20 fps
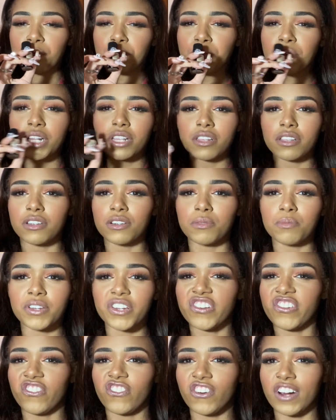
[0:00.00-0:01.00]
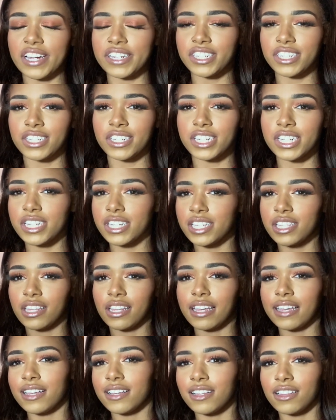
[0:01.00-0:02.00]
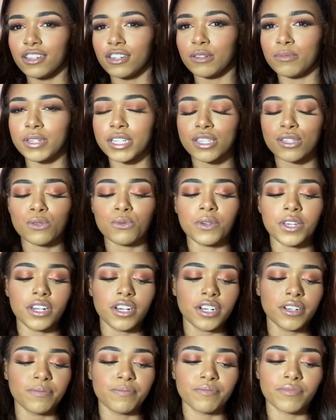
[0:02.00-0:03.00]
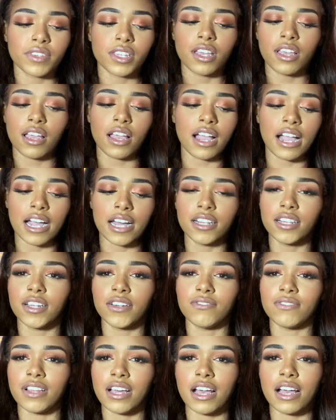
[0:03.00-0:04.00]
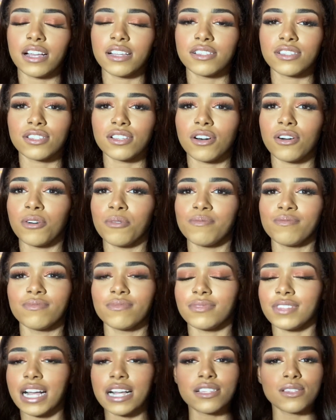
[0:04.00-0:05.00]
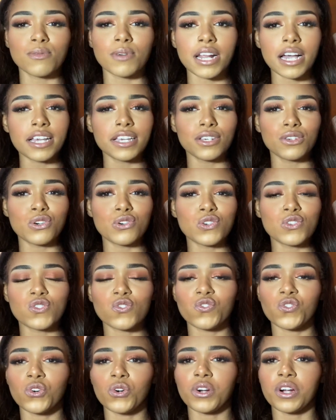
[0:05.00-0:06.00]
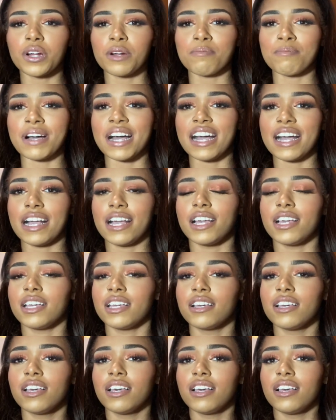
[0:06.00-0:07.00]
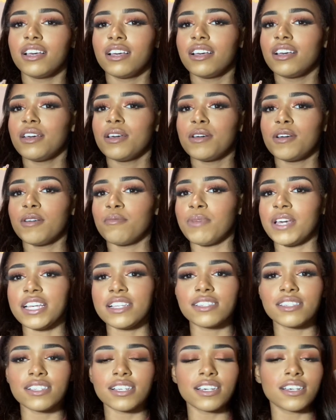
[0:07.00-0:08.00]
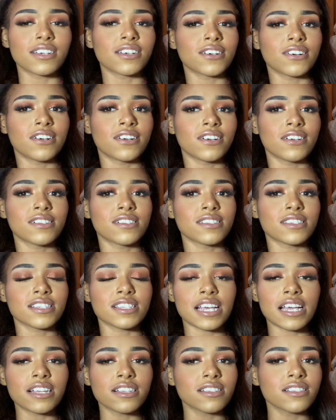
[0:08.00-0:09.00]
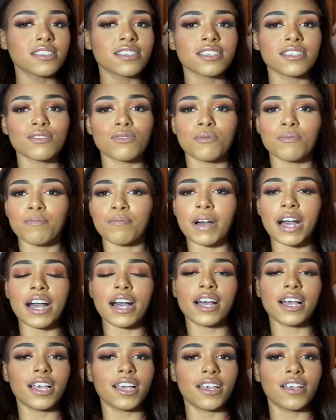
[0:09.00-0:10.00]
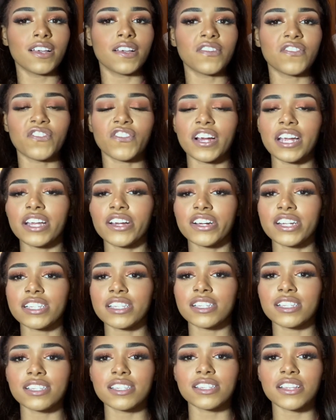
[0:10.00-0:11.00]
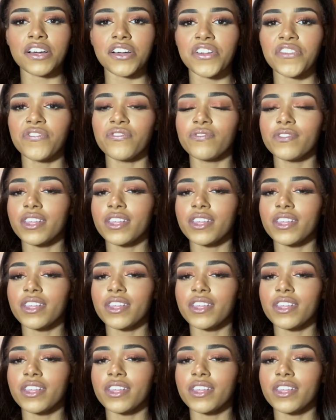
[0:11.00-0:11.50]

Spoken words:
but a little bit fresher and like a little bit sweeter. I love that. So that's what I use for my basic scents, my fragrance and stuff.